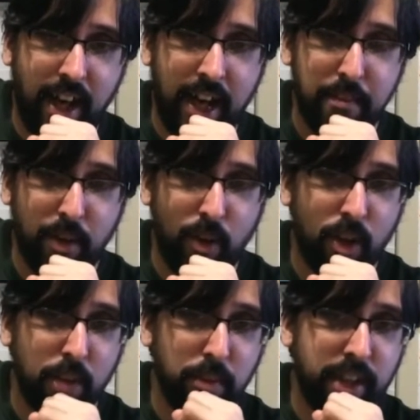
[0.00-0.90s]
I'm a
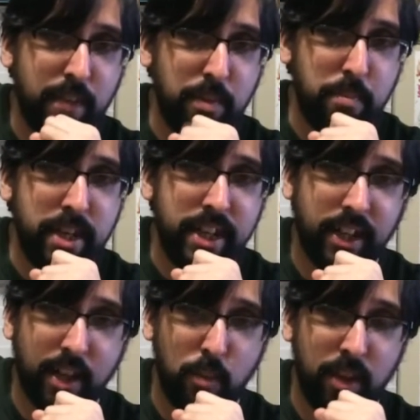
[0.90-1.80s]
horrible human being
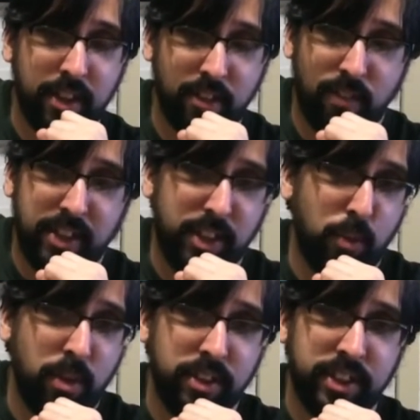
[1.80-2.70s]
and I want the rest of the
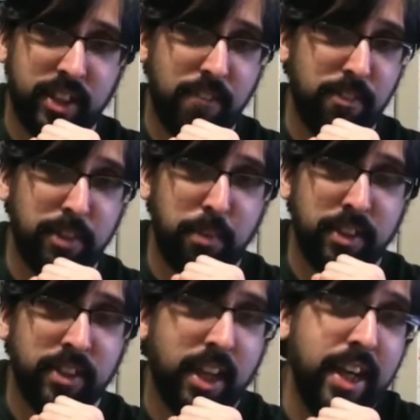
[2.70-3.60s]
world to suffer as
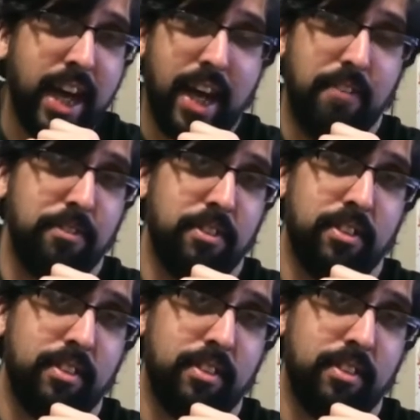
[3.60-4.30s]
much as I have.